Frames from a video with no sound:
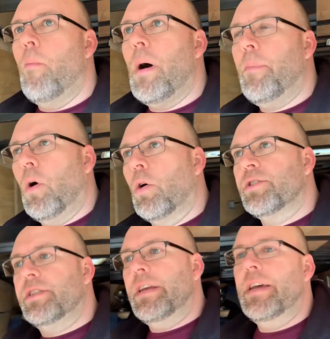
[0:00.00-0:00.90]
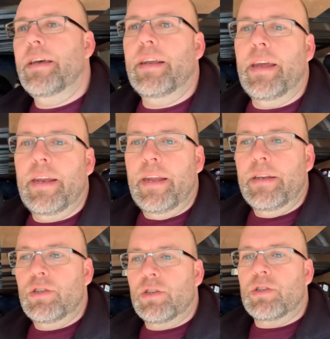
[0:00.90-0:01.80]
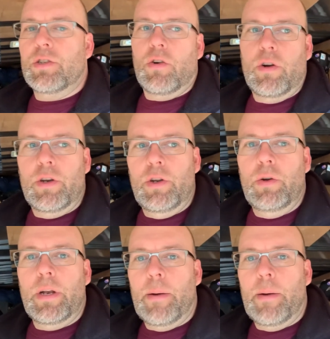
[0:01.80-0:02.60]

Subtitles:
my parts in and then just start and do it,